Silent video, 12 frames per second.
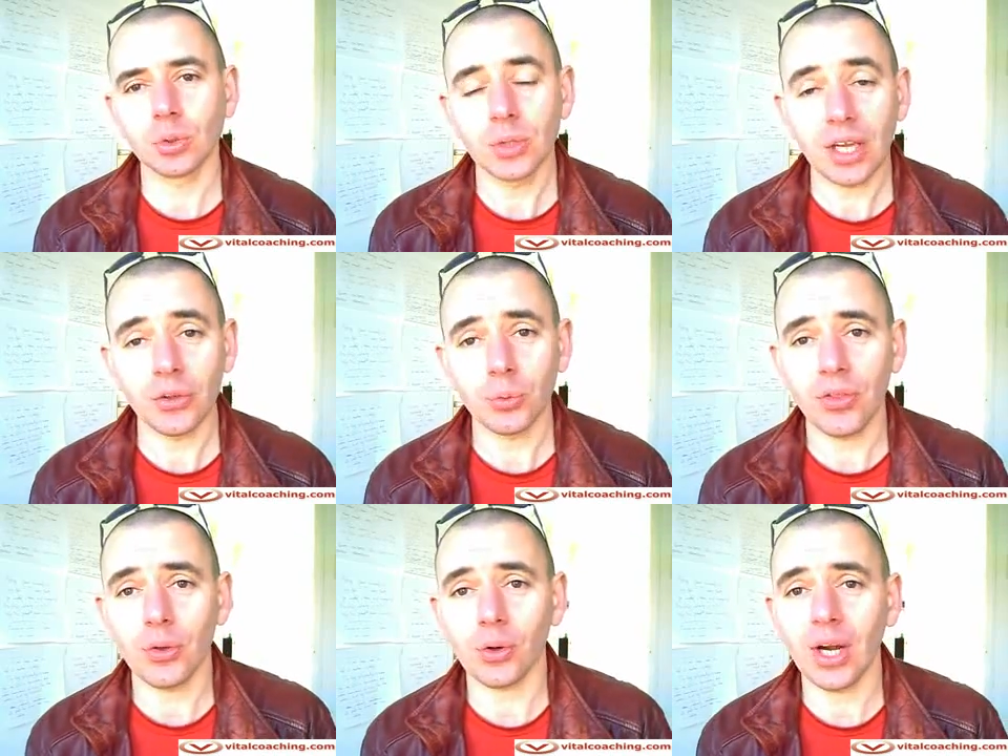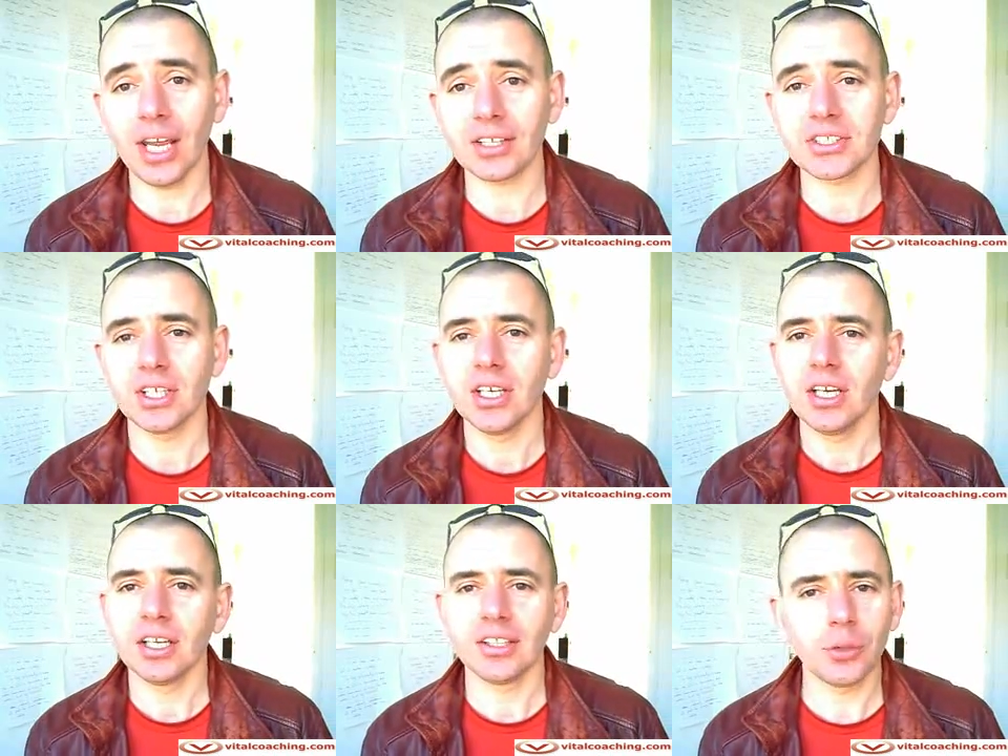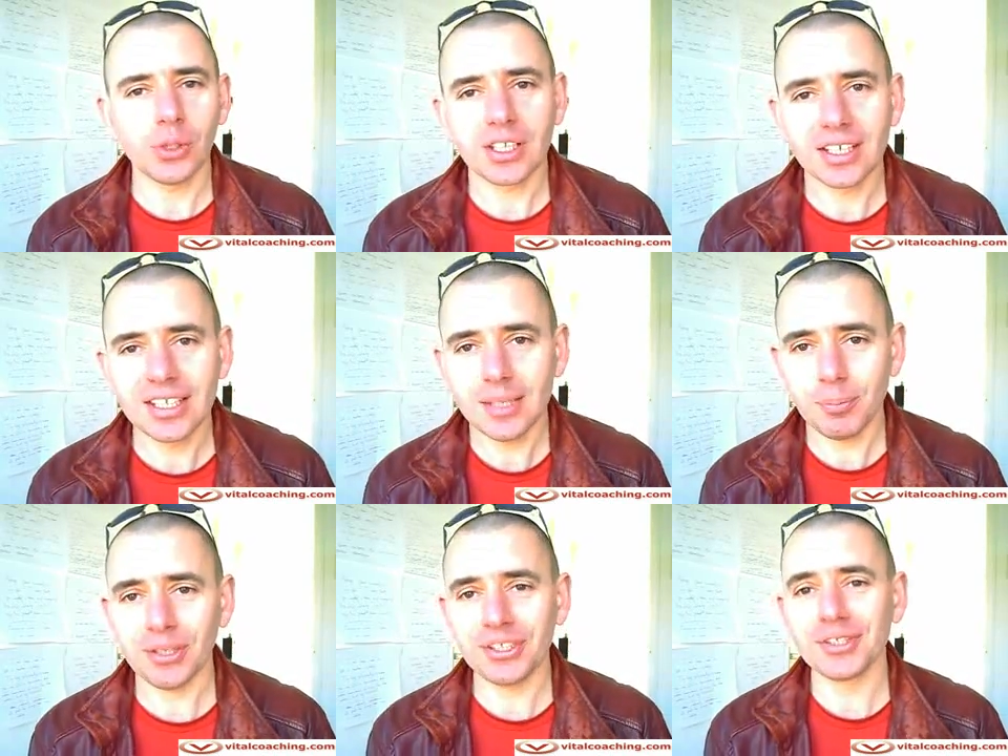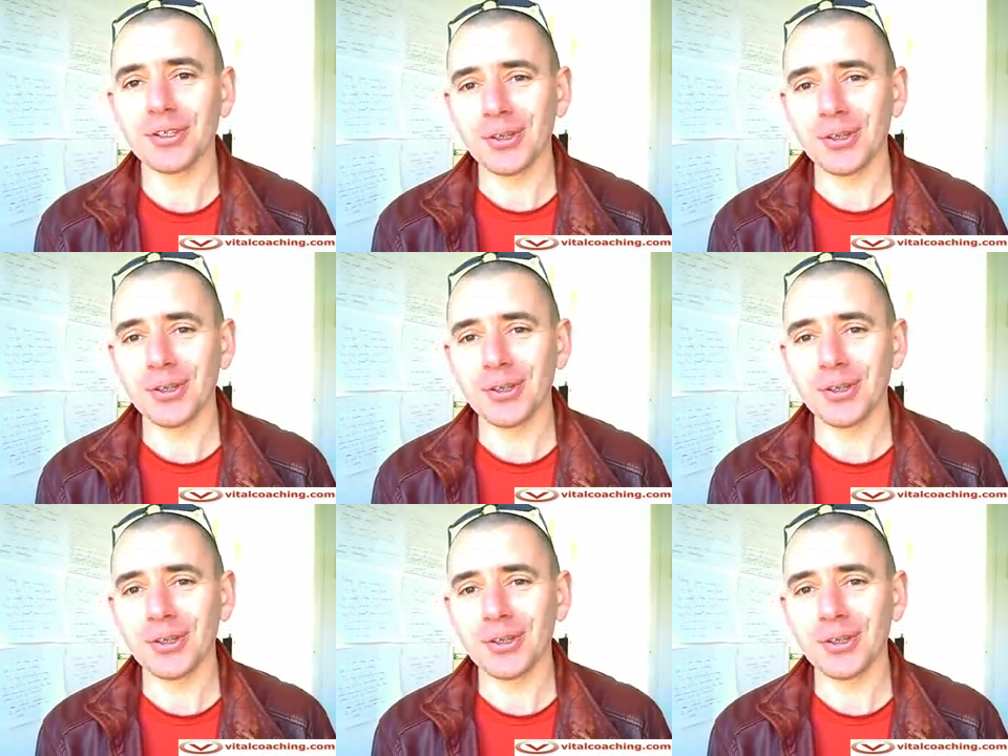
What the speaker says: together with your ex, and I will keep